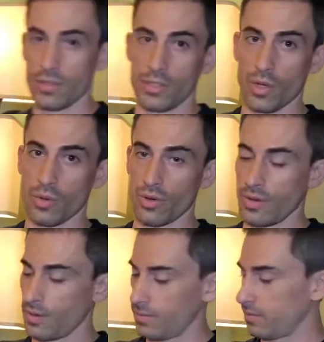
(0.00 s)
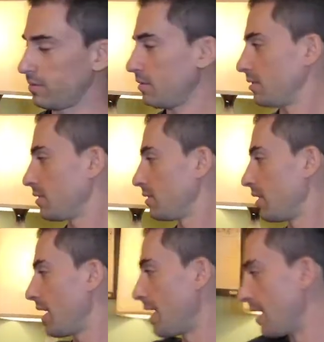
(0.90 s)
Deodorant,
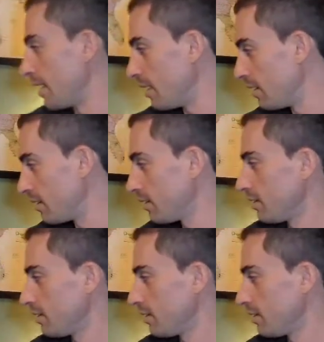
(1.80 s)
and